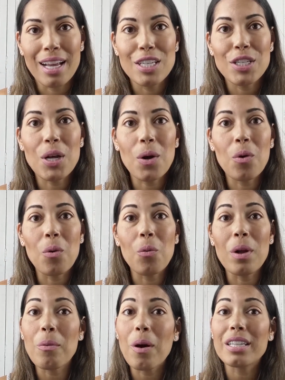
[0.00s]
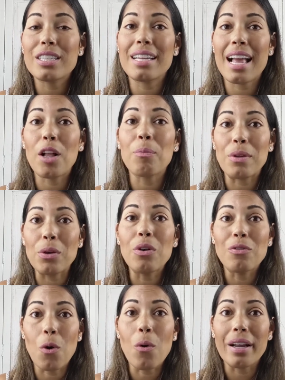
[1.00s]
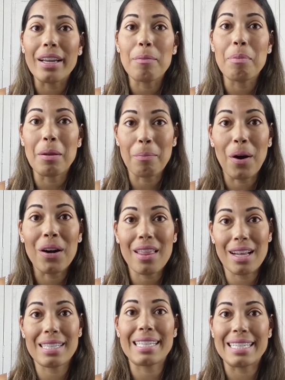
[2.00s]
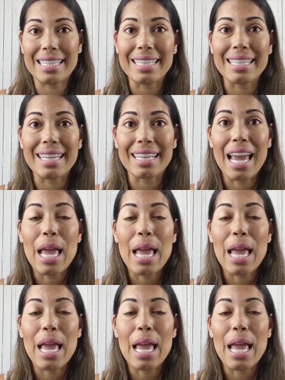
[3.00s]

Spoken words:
So we want to help you avoid being part of that statistic.